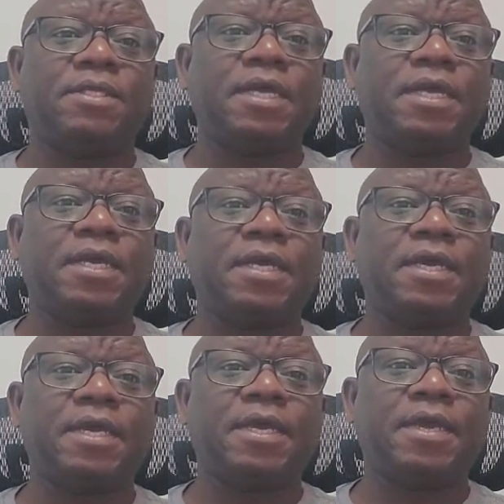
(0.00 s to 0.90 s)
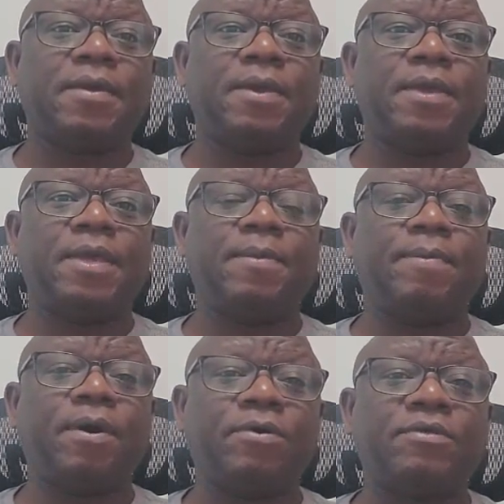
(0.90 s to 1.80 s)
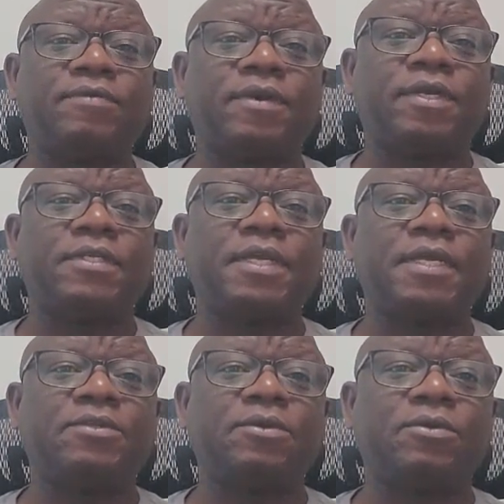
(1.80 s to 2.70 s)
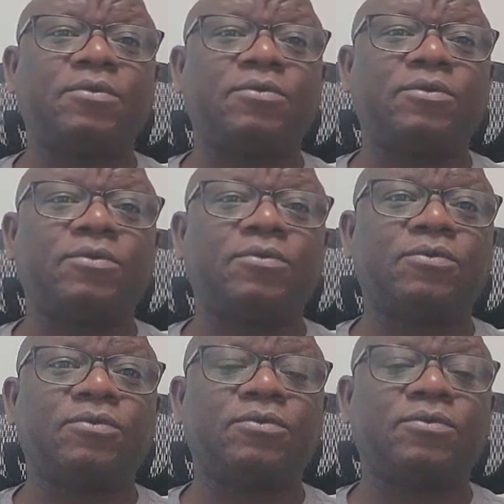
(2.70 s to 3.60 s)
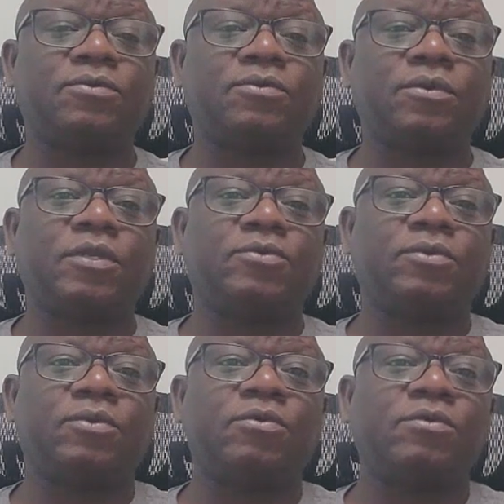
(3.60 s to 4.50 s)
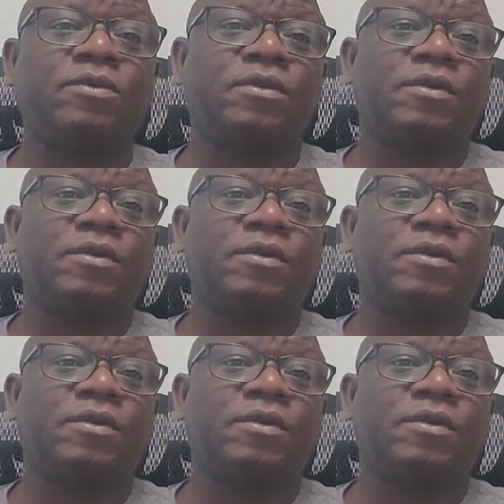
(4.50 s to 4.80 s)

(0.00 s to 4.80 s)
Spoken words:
take a bus, for instance, to load